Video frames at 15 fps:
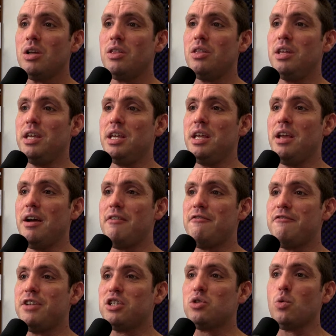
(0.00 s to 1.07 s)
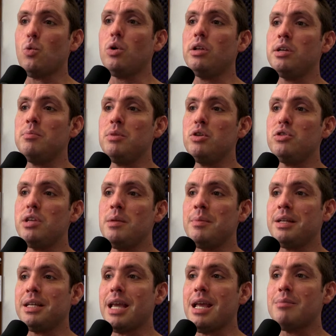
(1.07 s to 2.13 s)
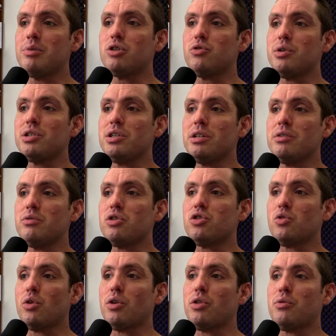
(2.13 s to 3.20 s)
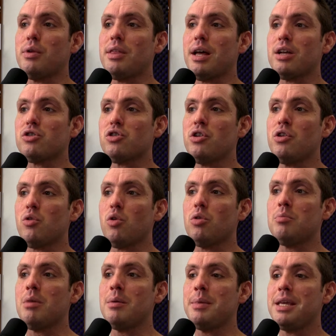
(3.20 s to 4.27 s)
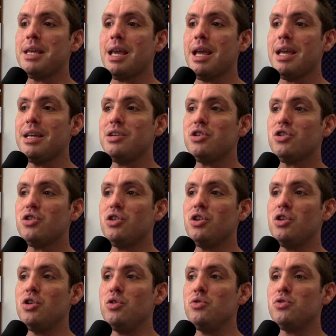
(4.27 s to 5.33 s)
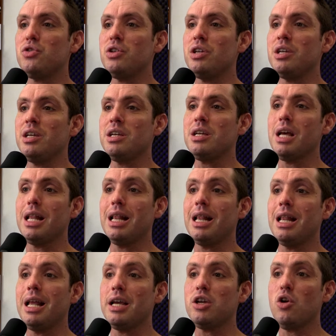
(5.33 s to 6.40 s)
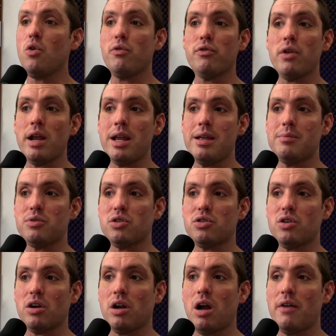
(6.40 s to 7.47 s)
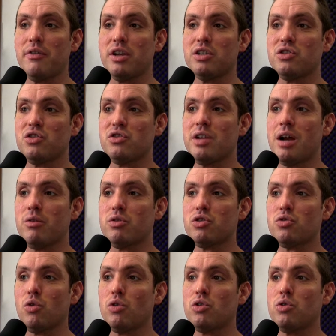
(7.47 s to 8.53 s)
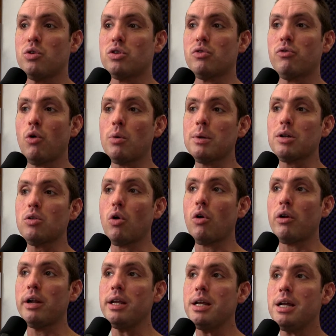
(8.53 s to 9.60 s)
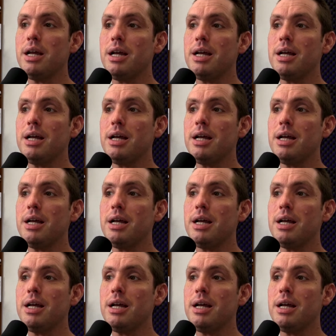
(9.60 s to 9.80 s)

The Fitzwilliam Museum in Cambridge recently restored a 3,000 year old mummy case using Lego frames. The sarcophagus is now restored to its former glory,